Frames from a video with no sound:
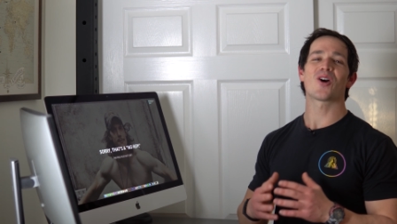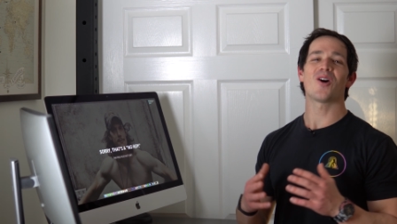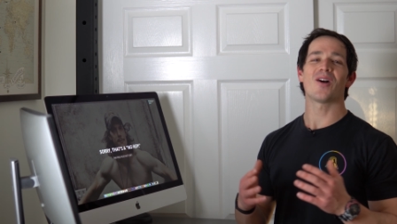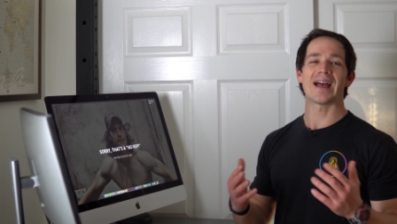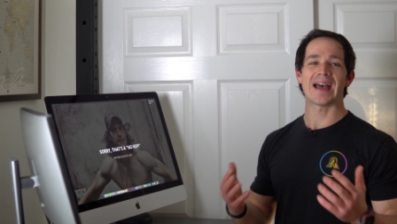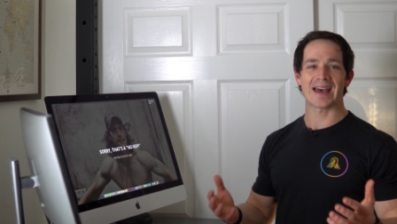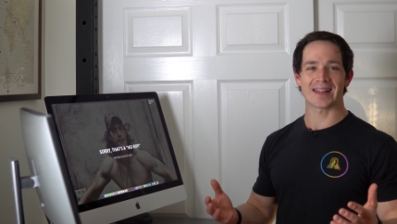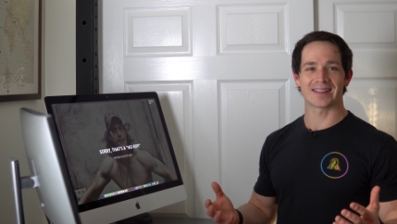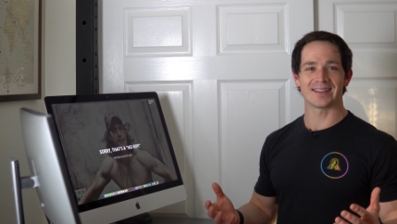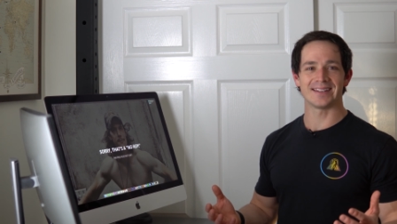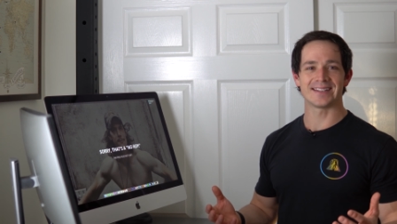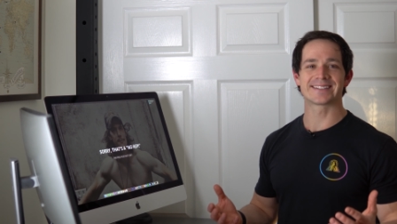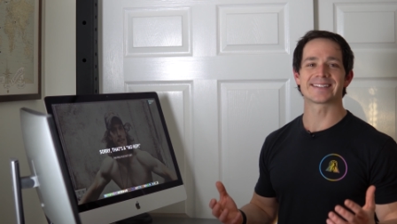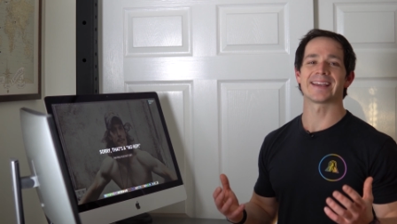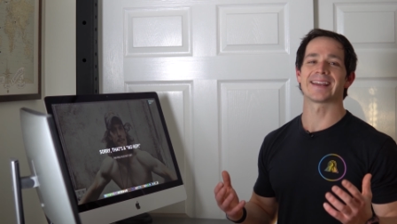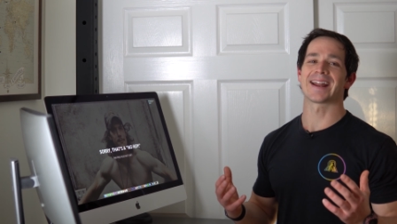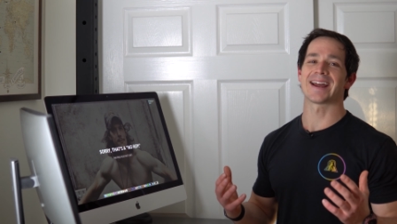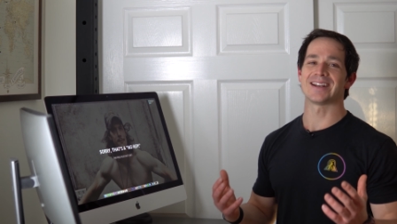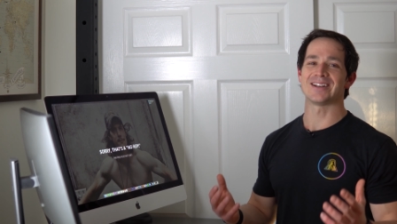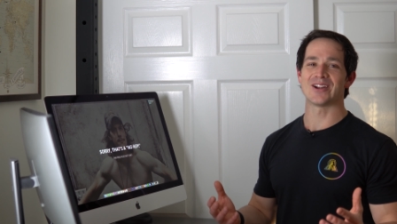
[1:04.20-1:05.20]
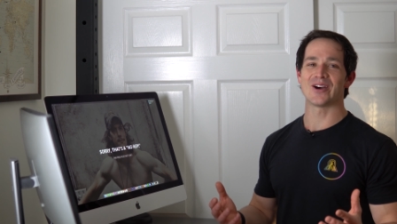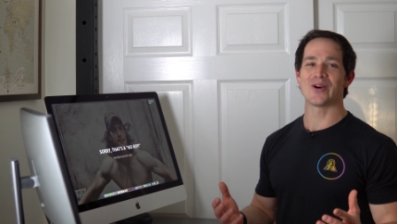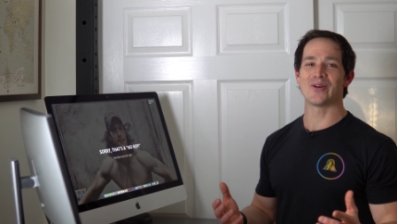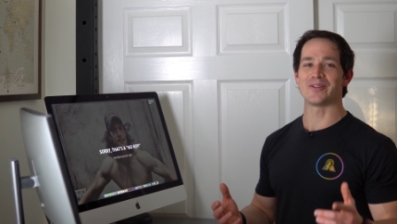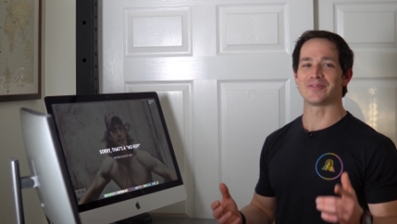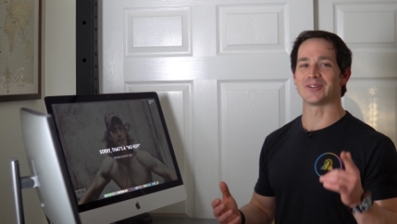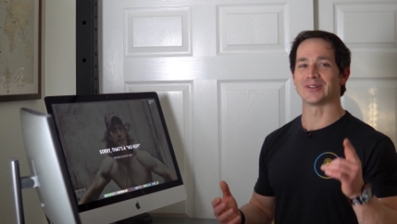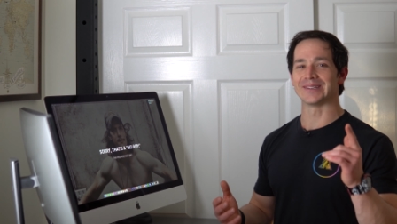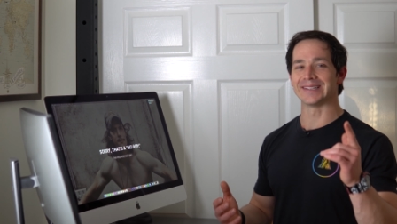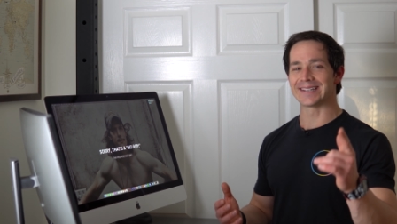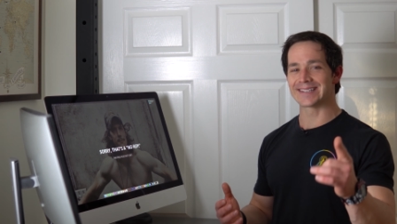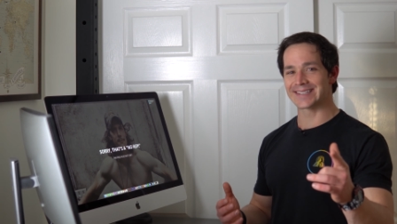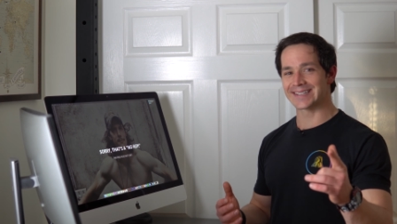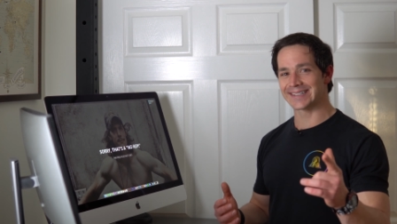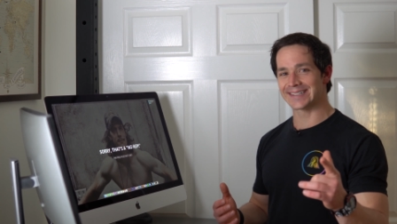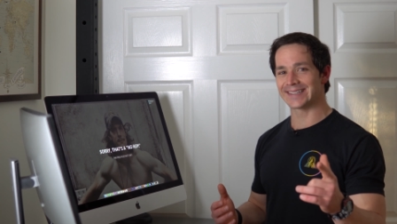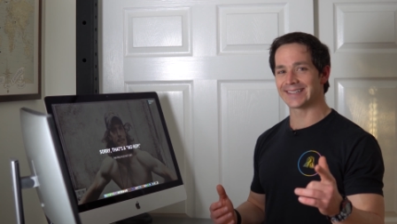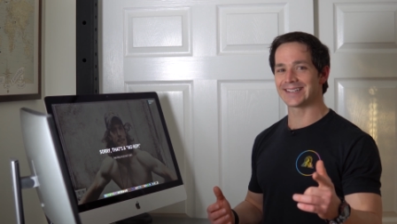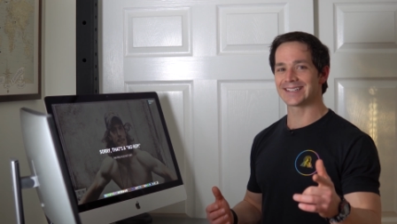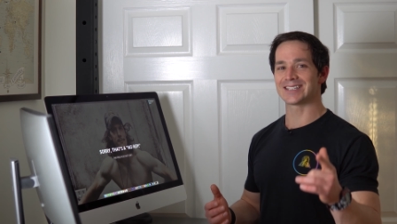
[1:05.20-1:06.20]
all athletes, and I know if you're
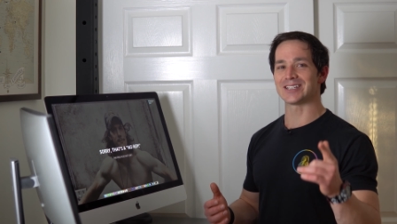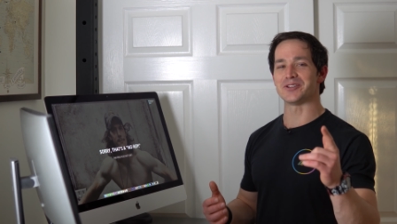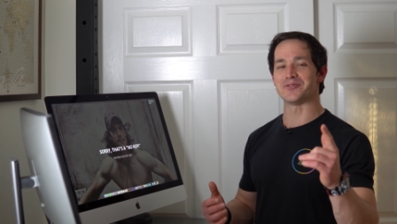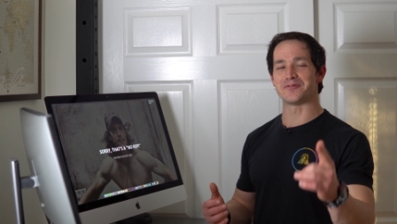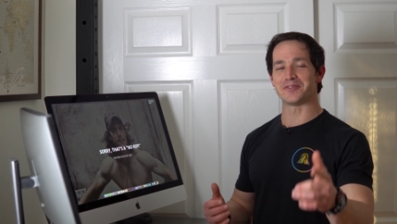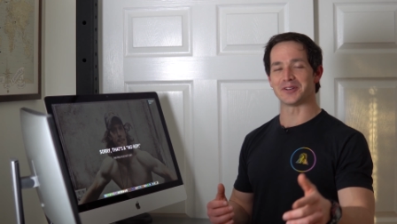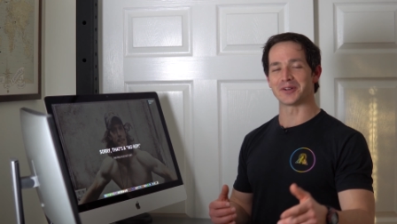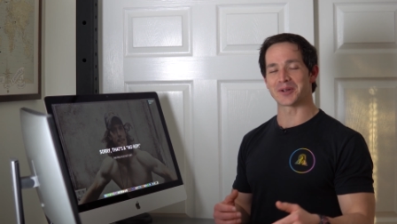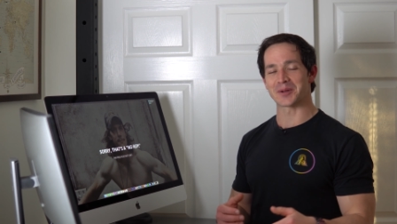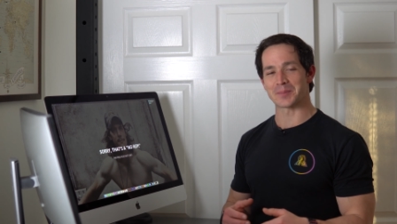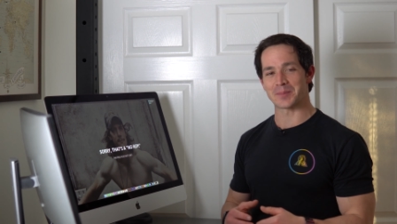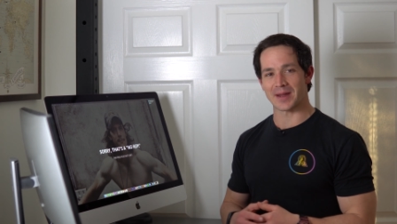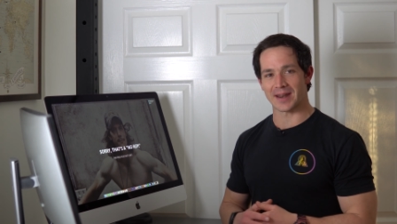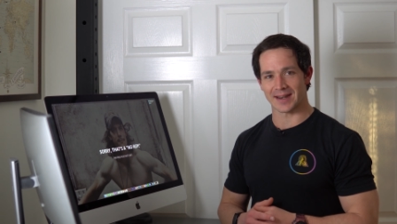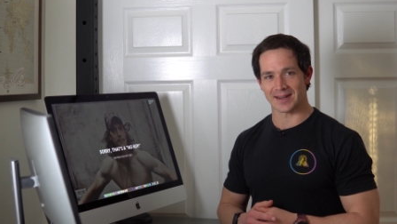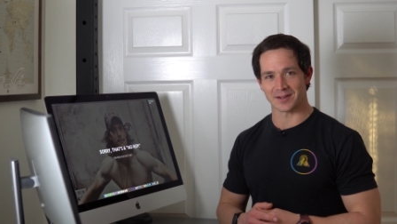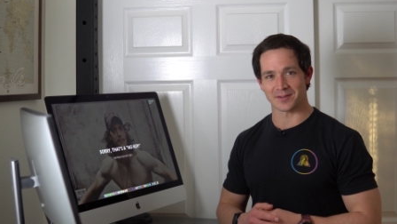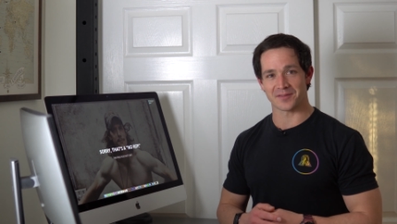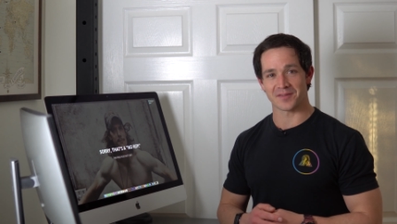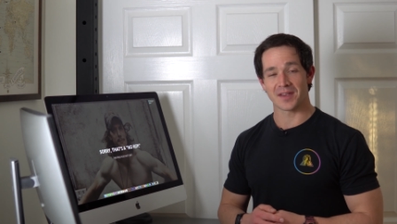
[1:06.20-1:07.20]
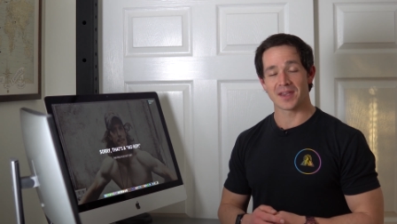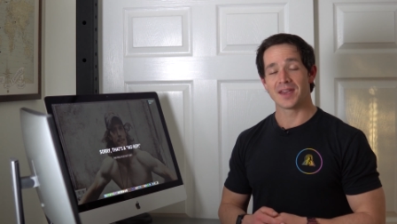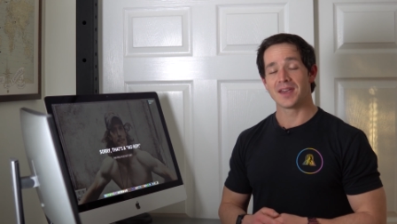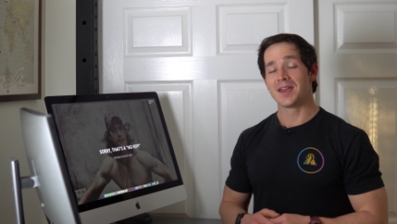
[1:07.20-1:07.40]
listening to this, you feel competitive.